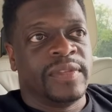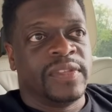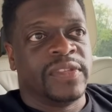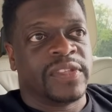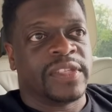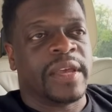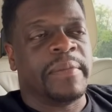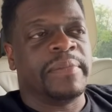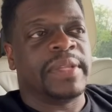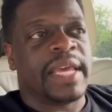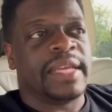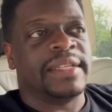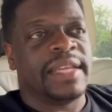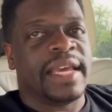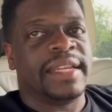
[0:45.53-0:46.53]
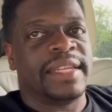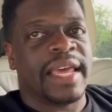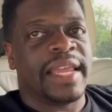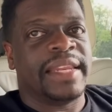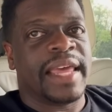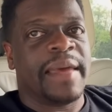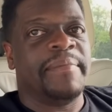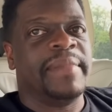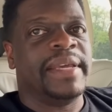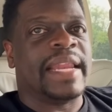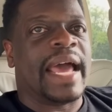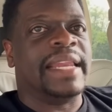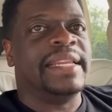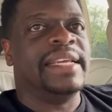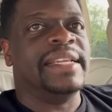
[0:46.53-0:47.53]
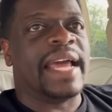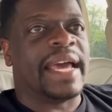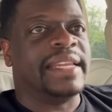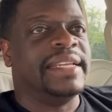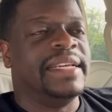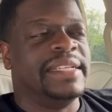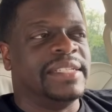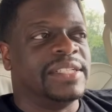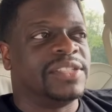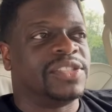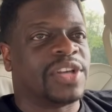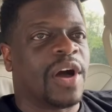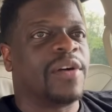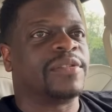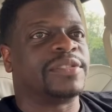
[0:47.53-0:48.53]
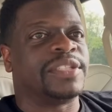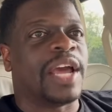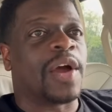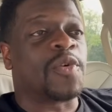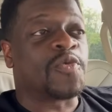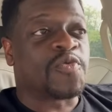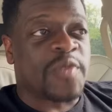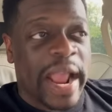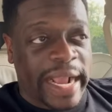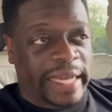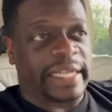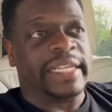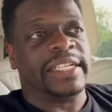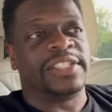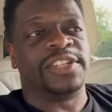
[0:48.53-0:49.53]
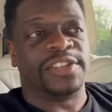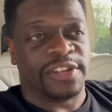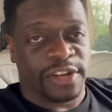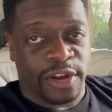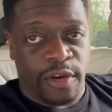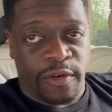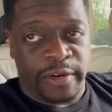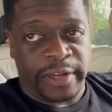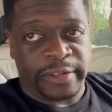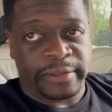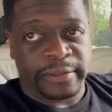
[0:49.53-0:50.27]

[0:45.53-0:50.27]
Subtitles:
That mean I need to talk directly to the Lord.